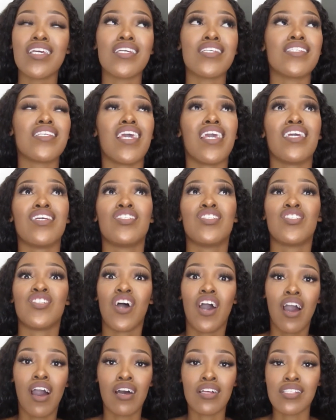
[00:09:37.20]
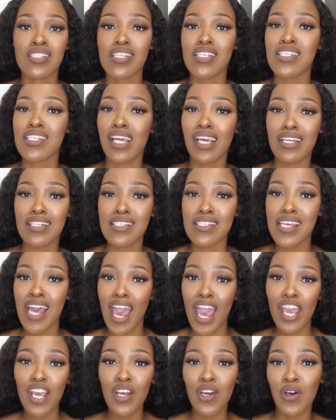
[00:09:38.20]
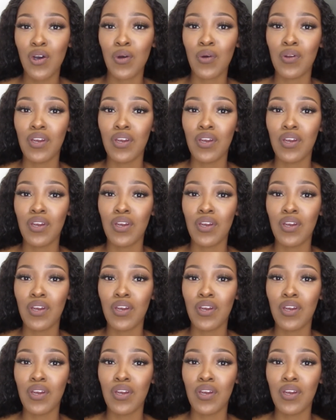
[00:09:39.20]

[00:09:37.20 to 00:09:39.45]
is a dance. It's like a tango.